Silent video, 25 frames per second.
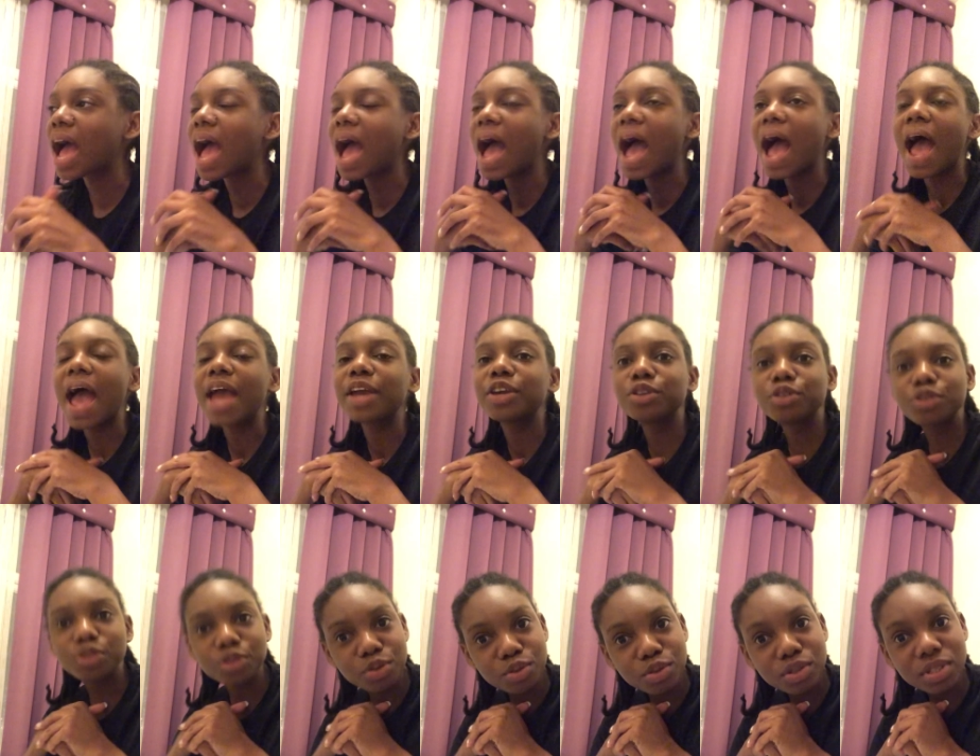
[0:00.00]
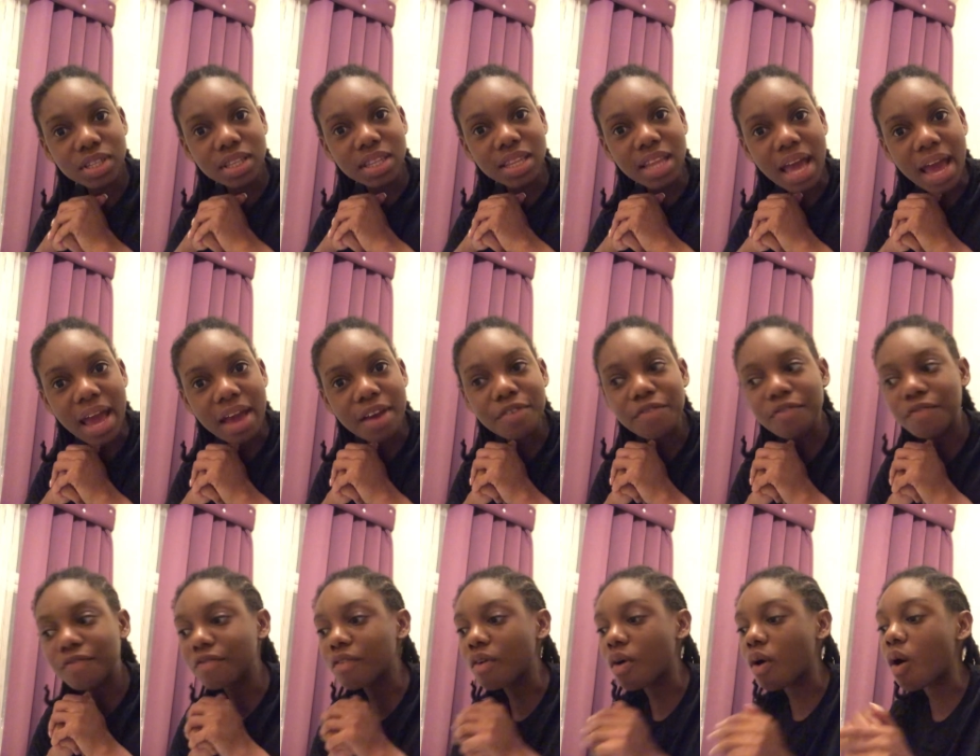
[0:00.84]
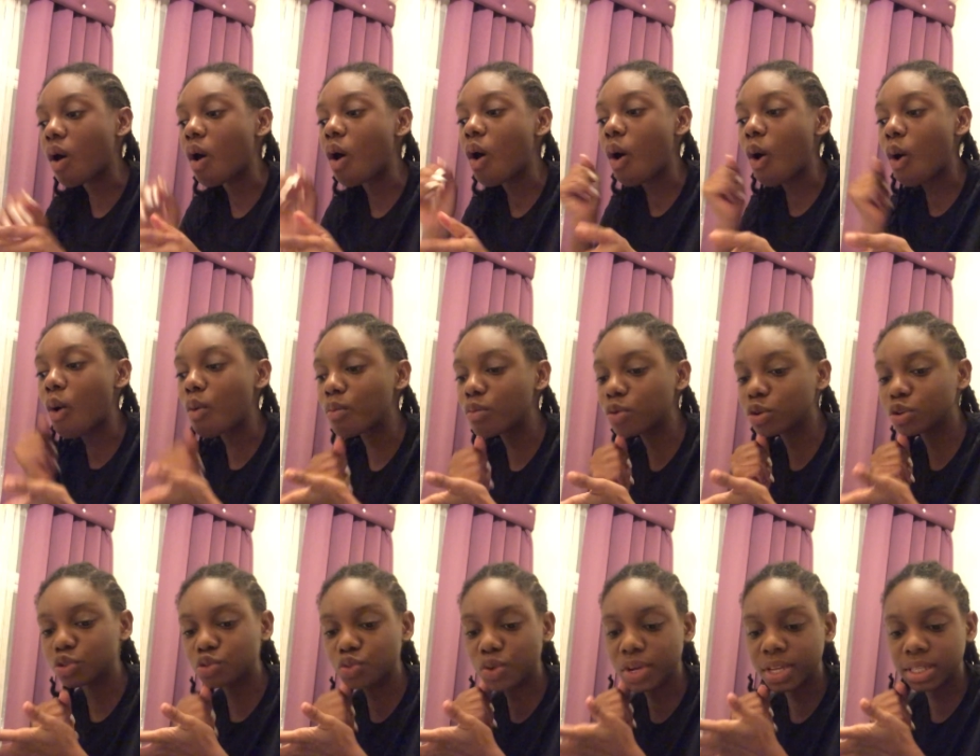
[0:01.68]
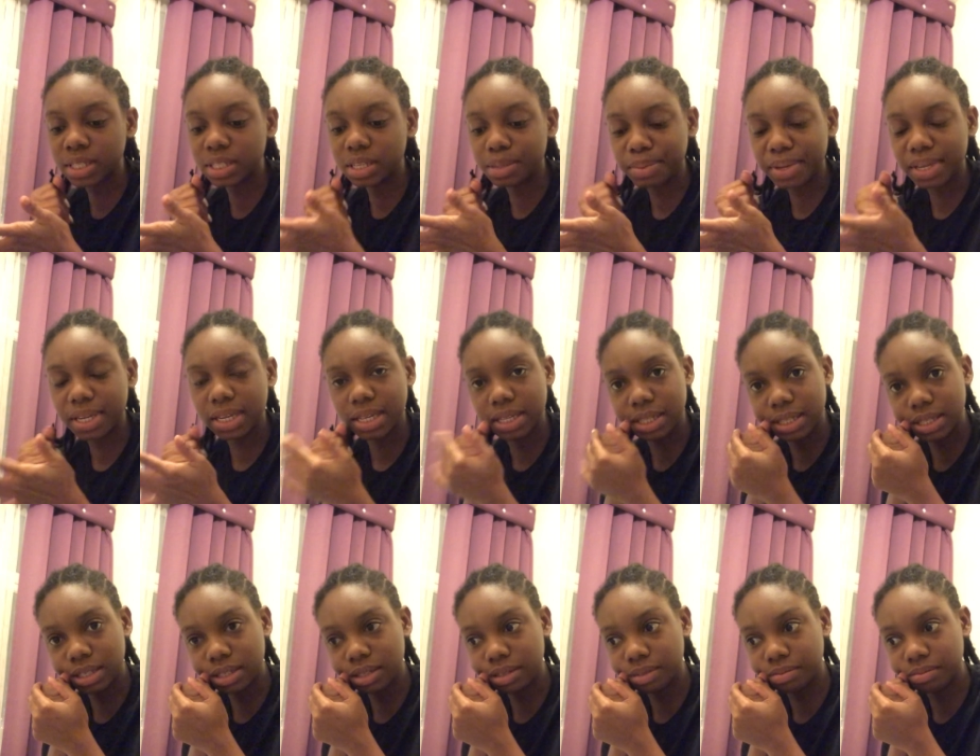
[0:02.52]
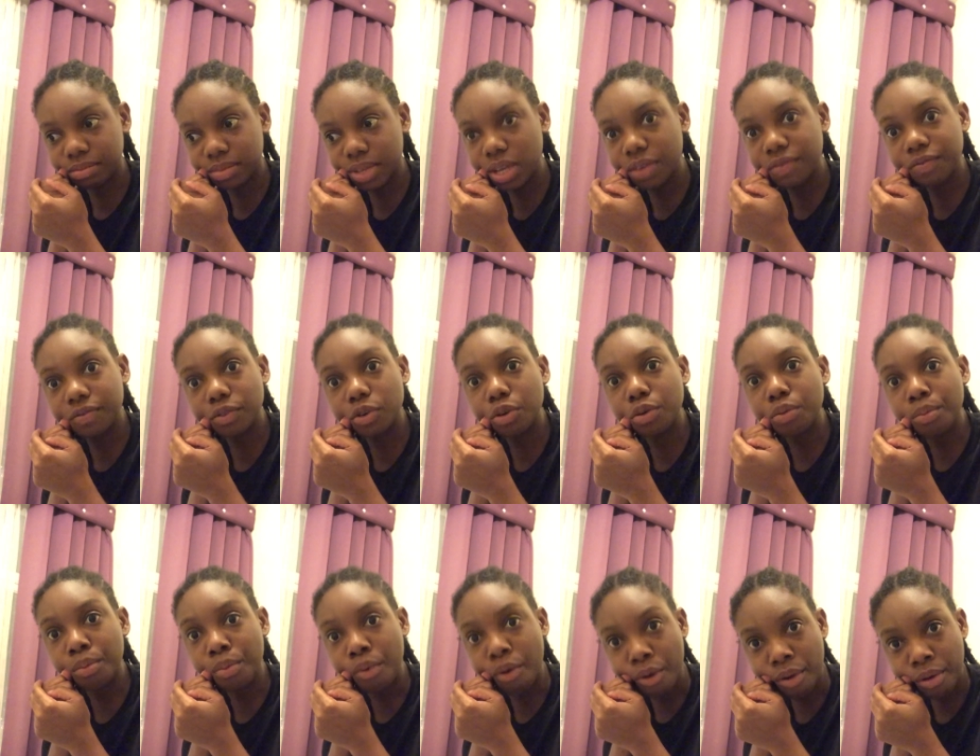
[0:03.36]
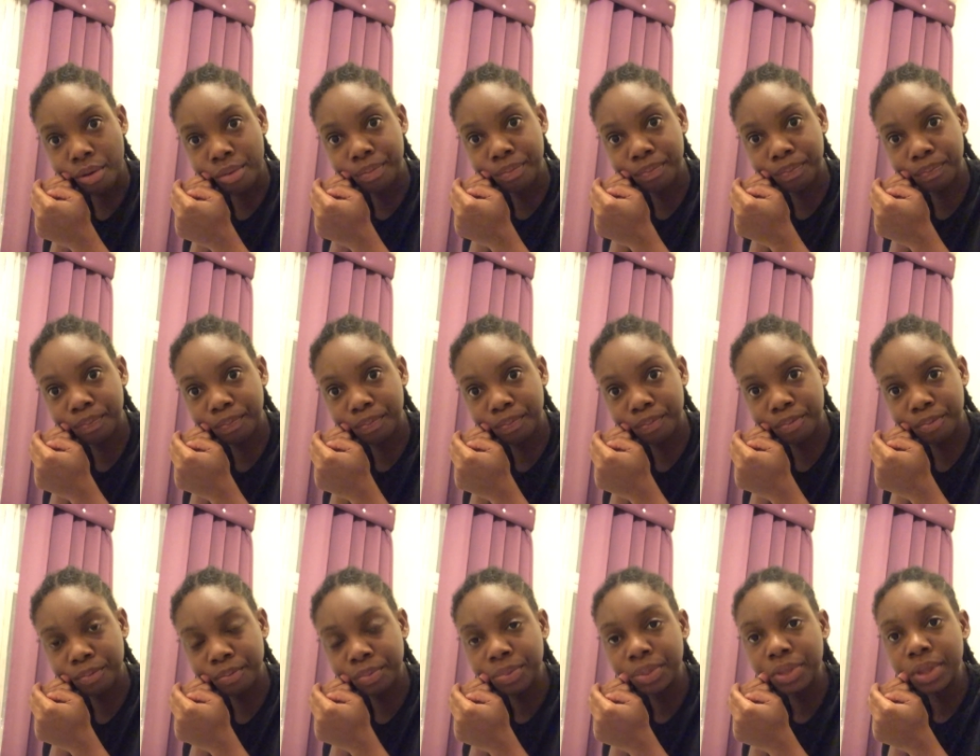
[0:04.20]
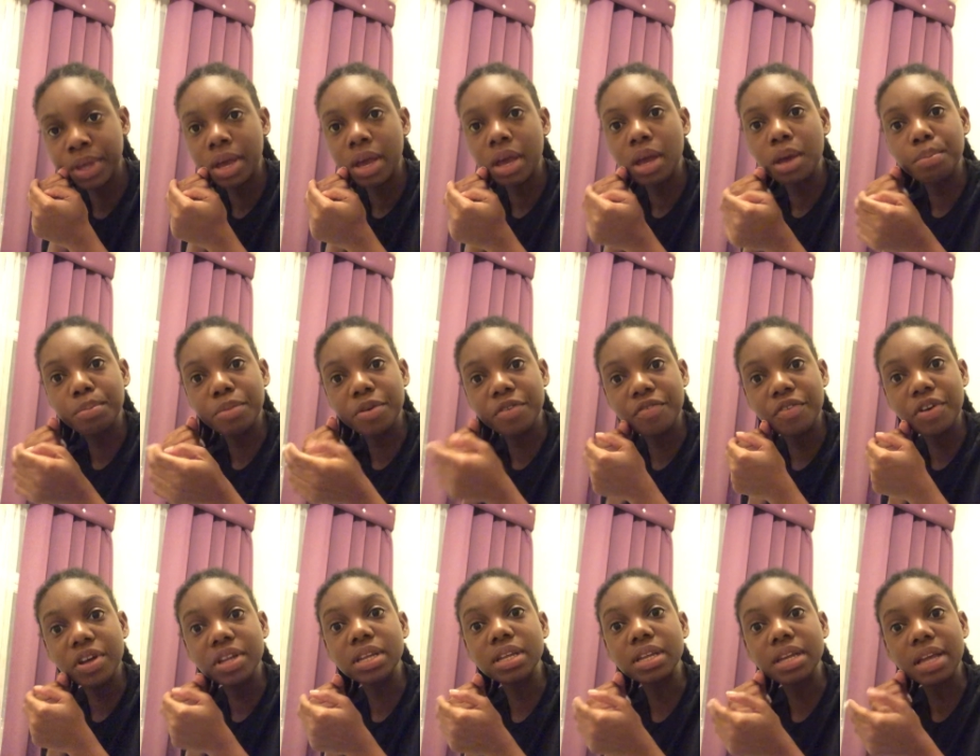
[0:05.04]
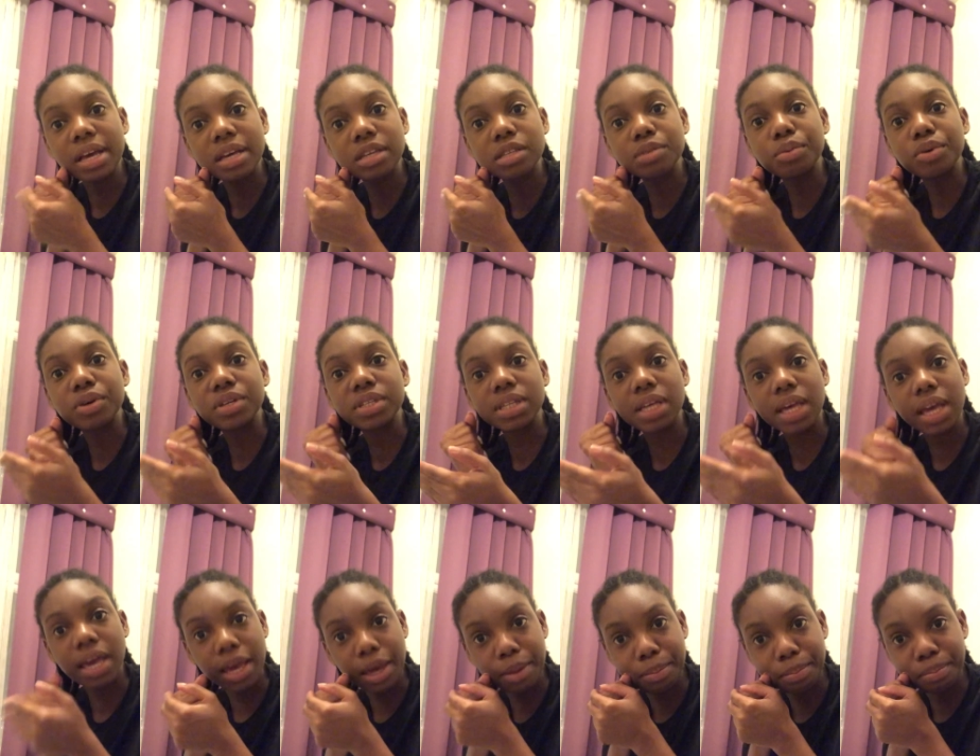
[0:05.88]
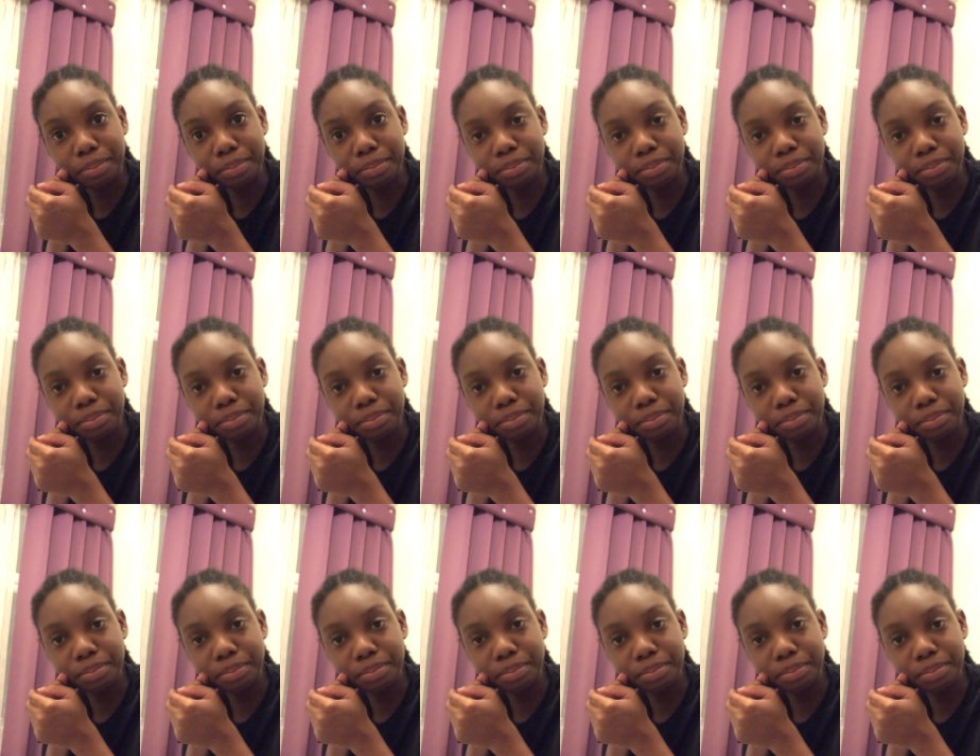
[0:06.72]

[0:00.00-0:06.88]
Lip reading: I stood there for almost 20 minutes, if not more, before the next bus came.